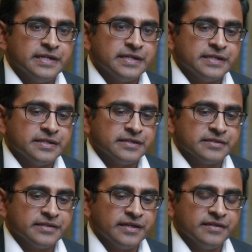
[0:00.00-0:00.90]

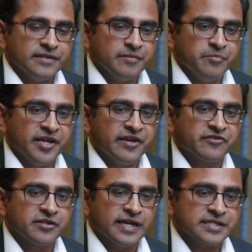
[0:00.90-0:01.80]
The
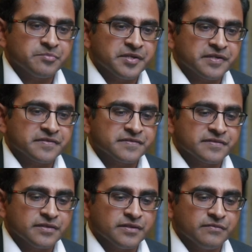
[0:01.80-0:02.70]
behavioral aspects,
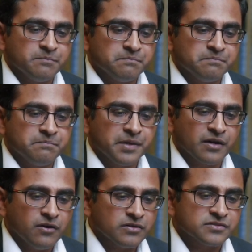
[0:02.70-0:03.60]

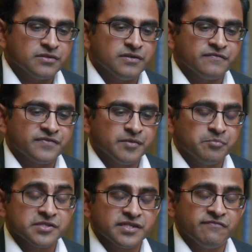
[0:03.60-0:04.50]
because of the
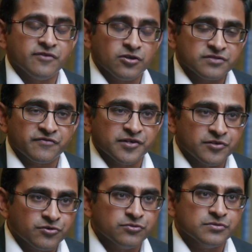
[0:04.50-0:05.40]
perceived loss of
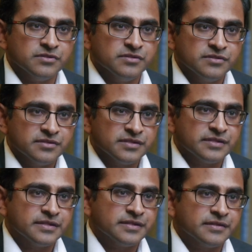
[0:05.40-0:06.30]
control,
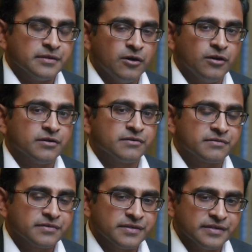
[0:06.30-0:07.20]
or
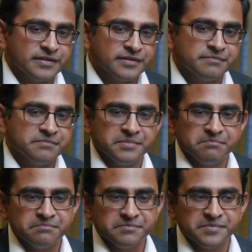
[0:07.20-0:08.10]

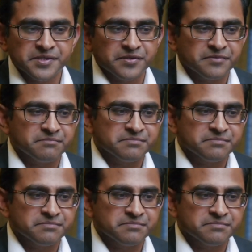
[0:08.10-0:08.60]
you know,